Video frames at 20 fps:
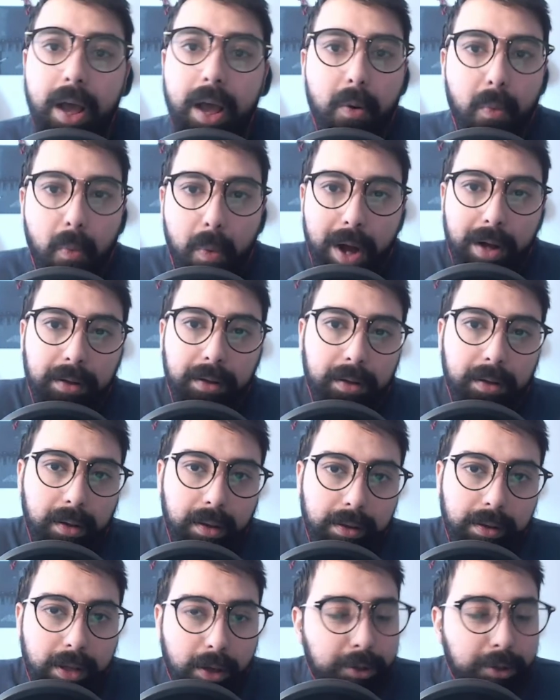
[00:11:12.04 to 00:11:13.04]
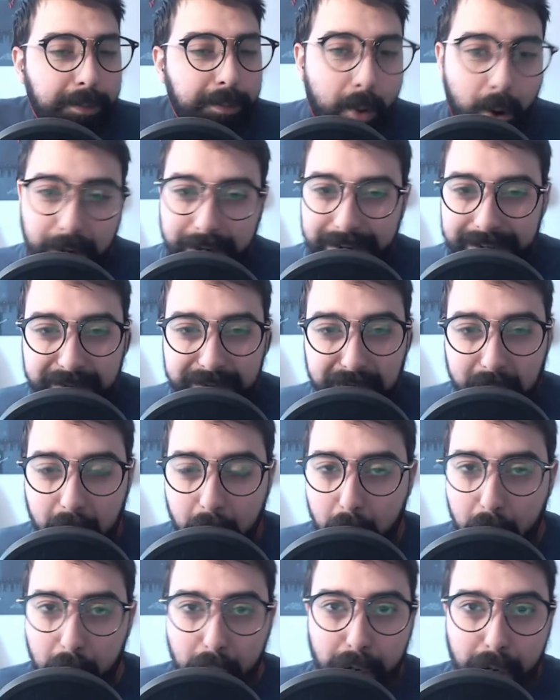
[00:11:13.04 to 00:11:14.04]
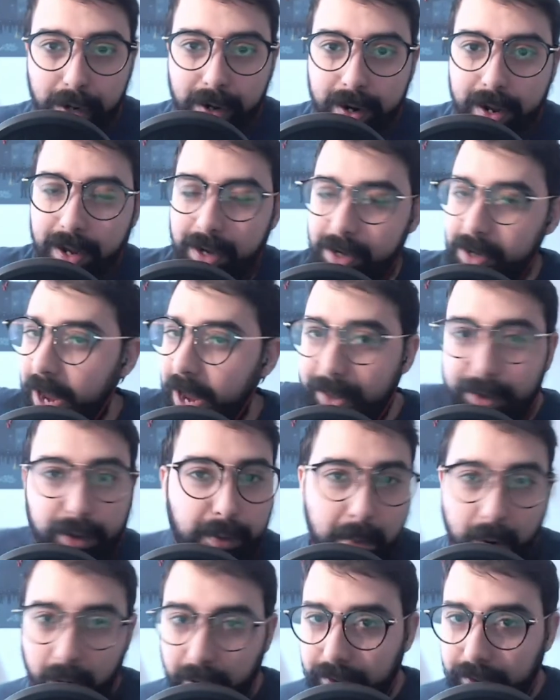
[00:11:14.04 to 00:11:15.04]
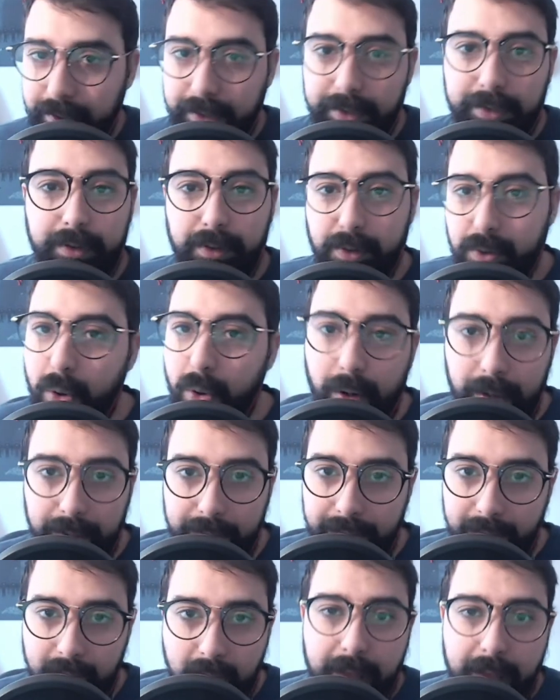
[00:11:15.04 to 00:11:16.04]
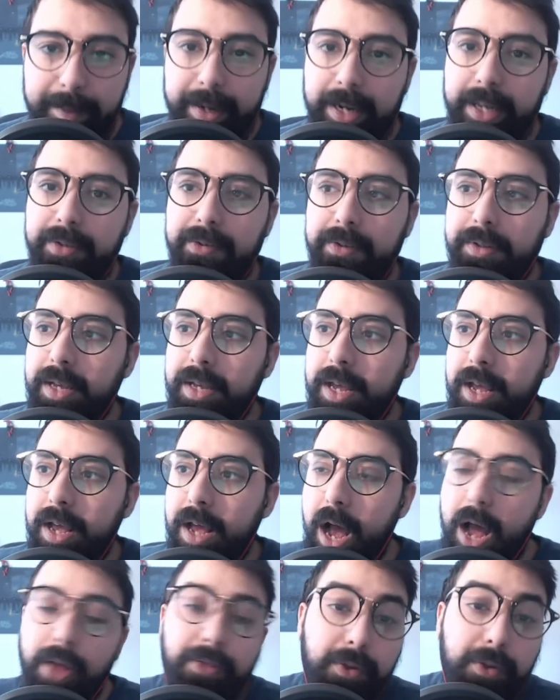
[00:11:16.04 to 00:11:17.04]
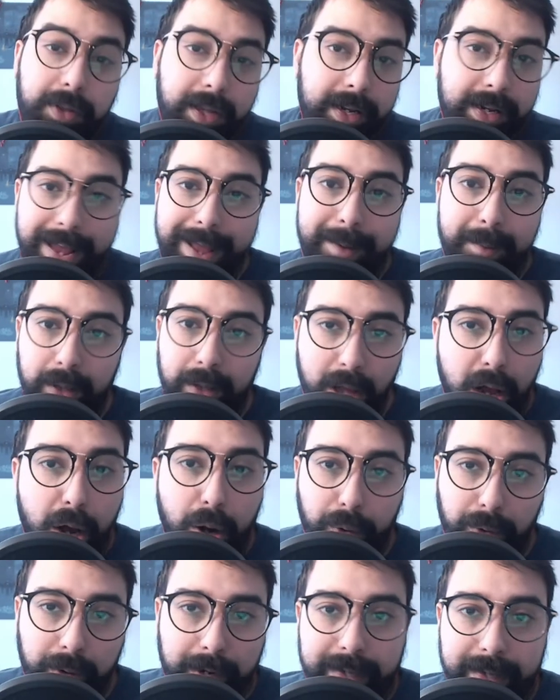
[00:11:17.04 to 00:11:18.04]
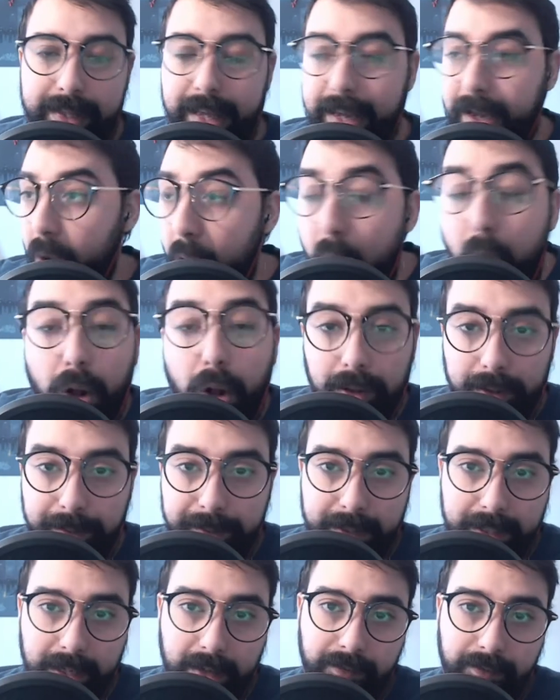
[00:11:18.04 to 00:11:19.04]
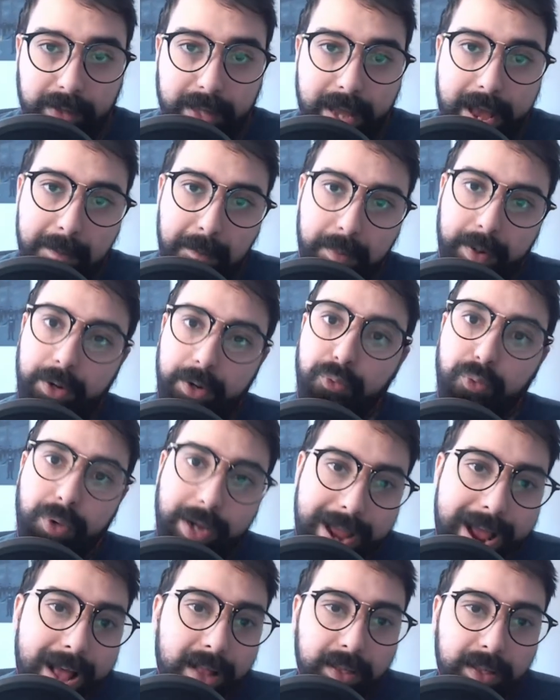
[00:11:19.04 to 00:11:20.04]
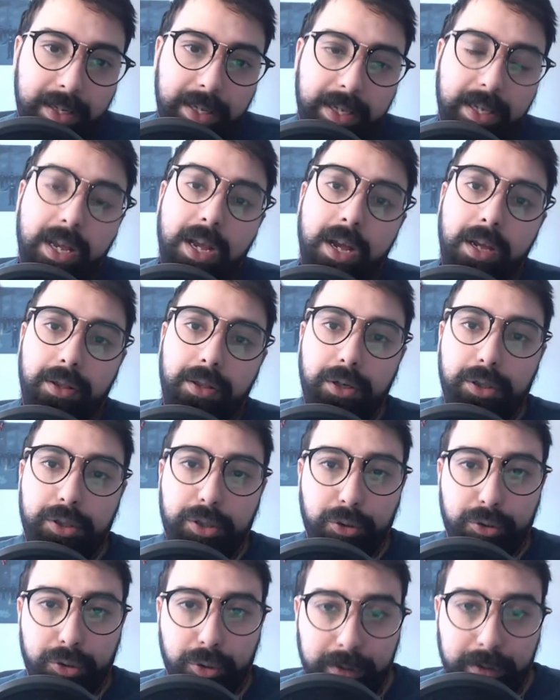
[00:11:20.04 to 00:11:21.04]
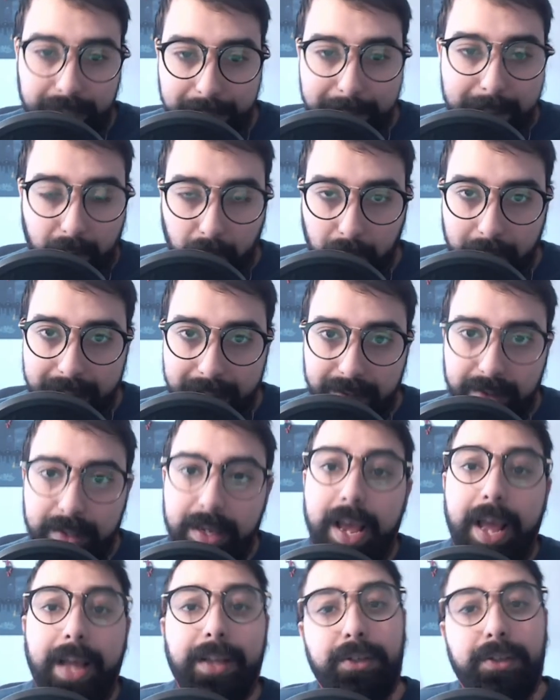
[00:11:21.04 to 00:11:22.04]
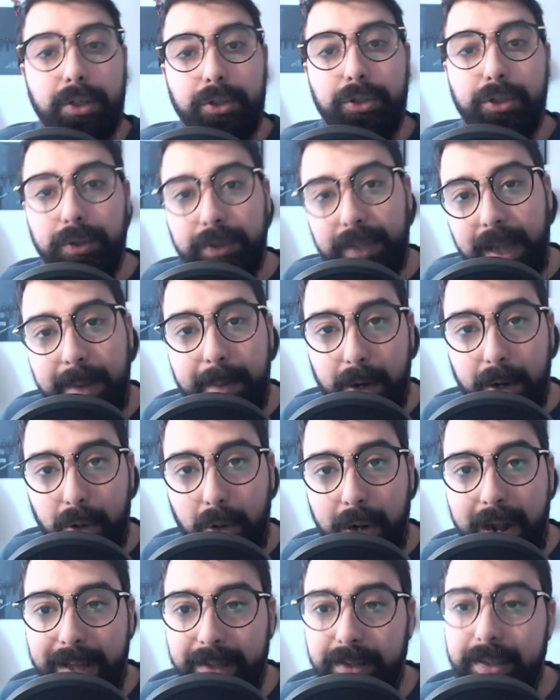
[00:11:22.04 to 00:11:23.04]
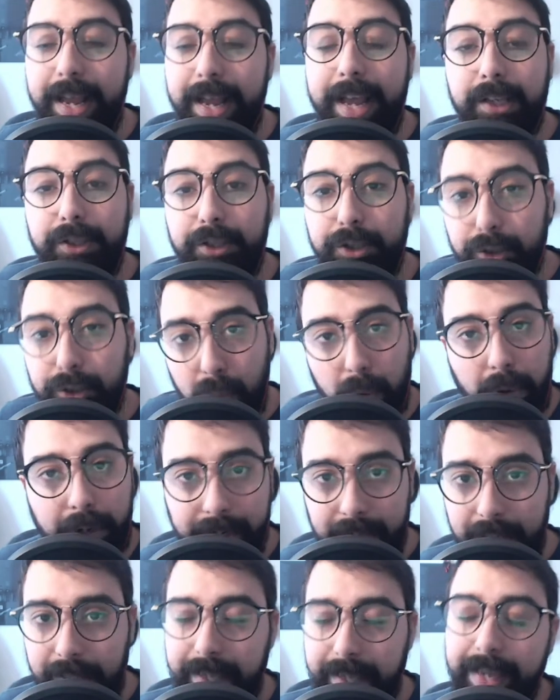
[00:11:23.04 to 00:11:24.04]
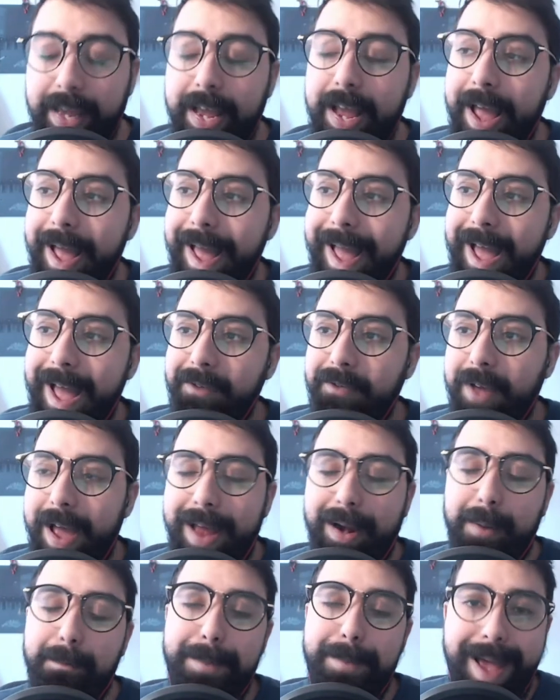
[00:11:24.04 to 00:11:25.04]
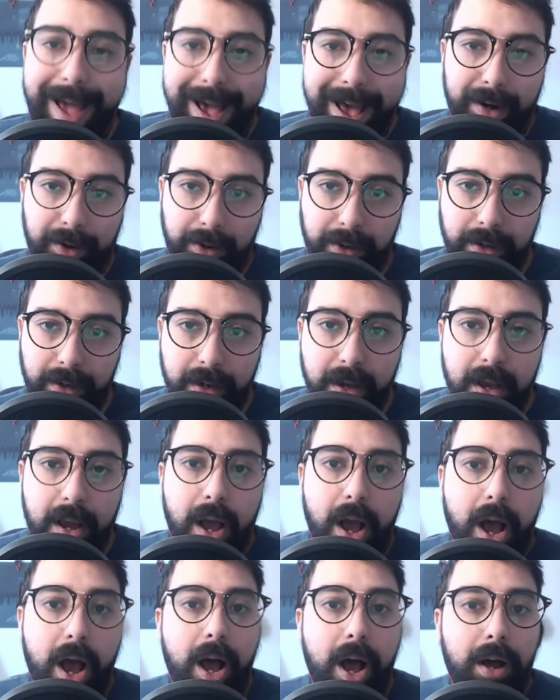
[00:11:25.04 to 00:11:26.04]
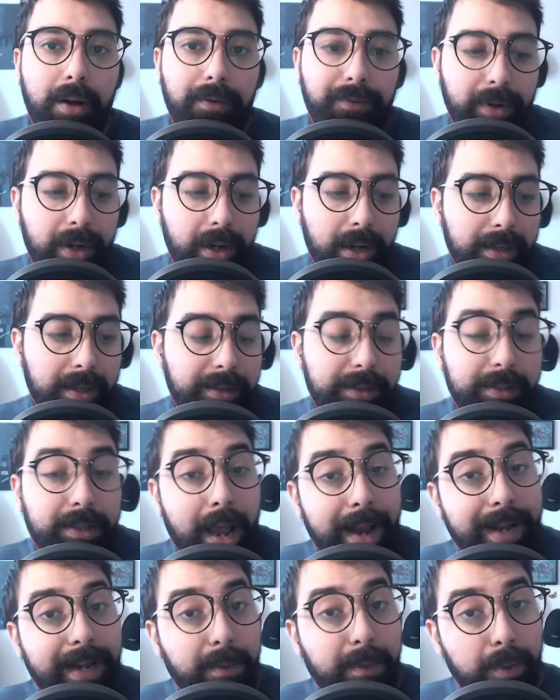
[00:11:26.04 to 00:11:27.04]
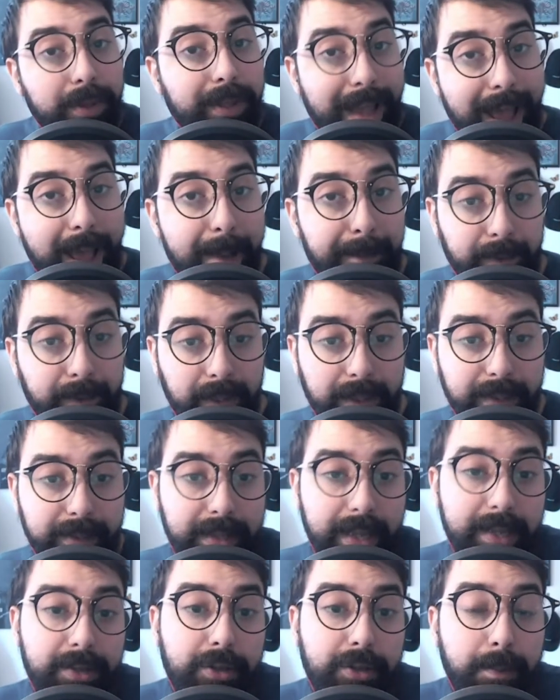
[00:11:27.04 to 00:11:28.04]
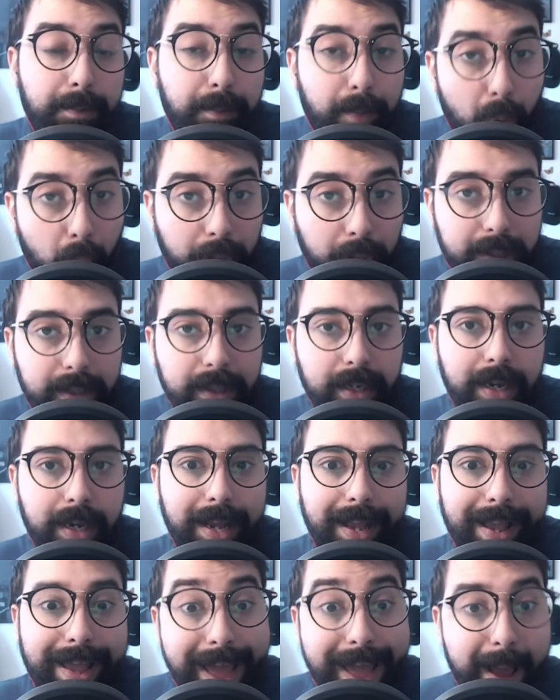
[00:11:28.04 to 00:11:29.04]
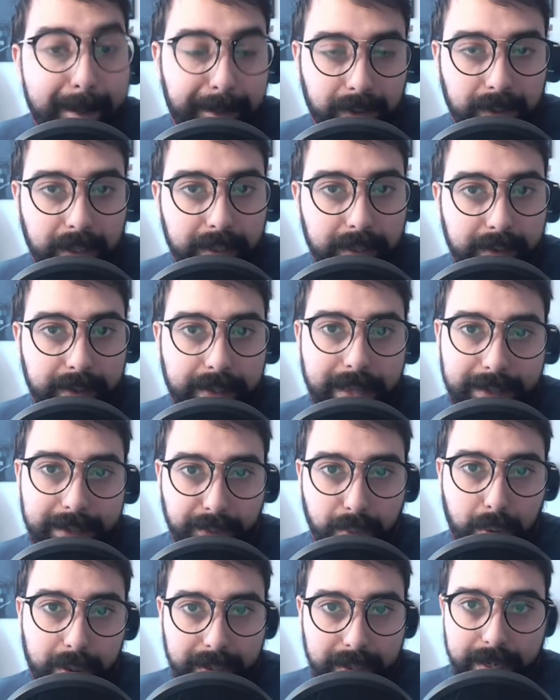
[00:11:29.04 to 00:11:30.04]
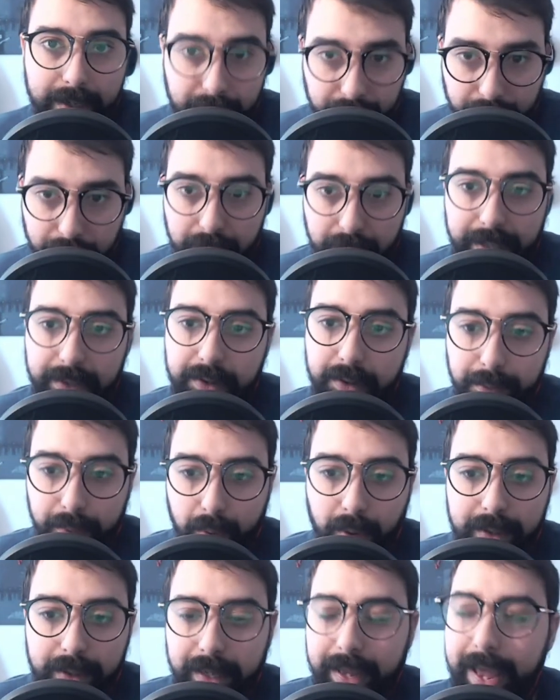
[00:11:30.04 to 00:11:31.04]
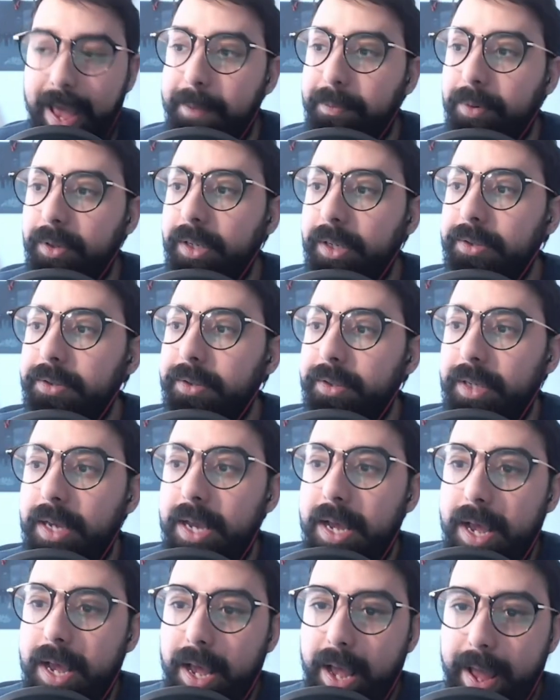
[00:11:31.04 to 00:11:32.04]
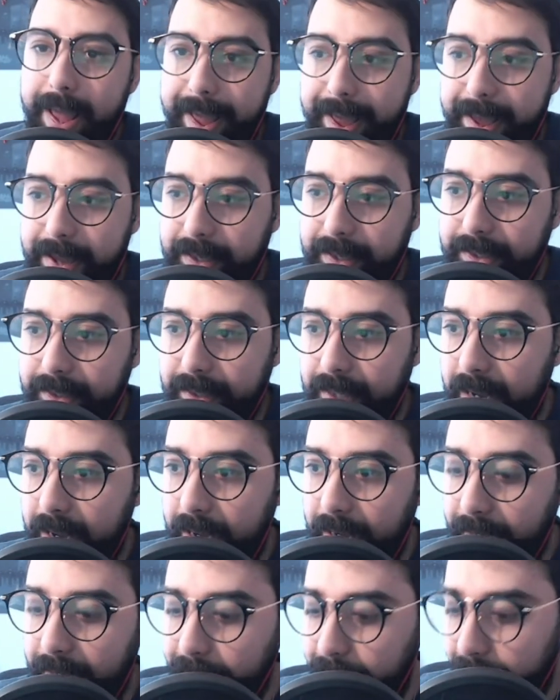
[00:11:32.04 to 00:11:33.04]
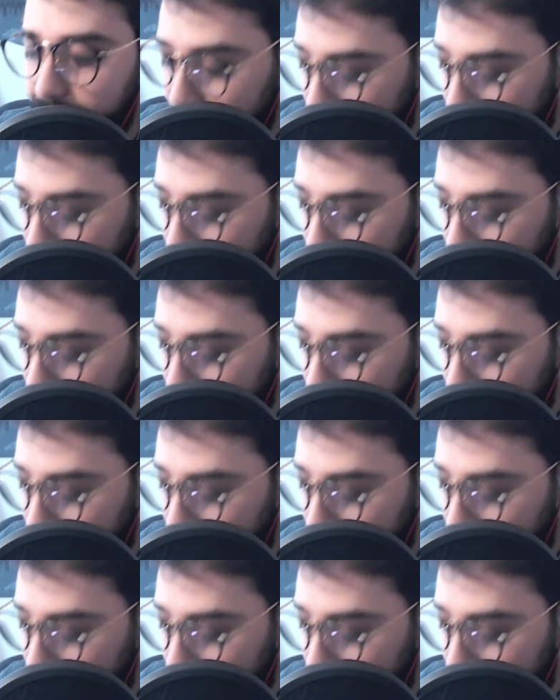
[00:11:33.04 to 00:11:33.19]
Well, those parties are neither Marxist nor are they communist other than name alone, right? They call themselves that, but in reality, they're social democrats. And social democrats historically have had a pattern of siding with capitalists. They support capitalists. That's what they do. They support the capitalists and um,